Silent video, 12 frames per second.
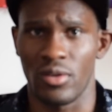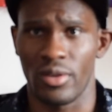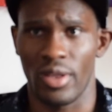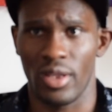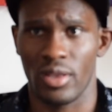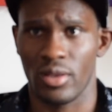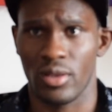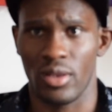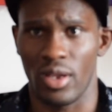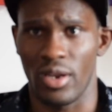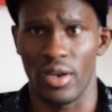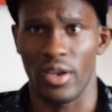that
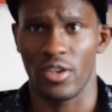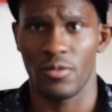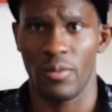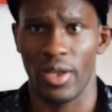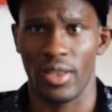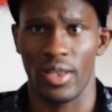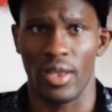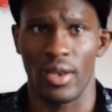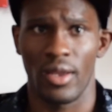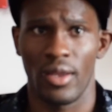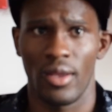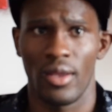I didn't expect that.
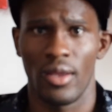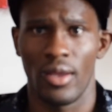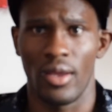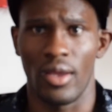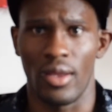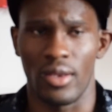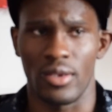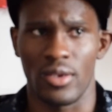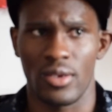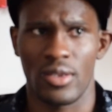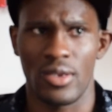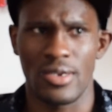And
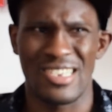just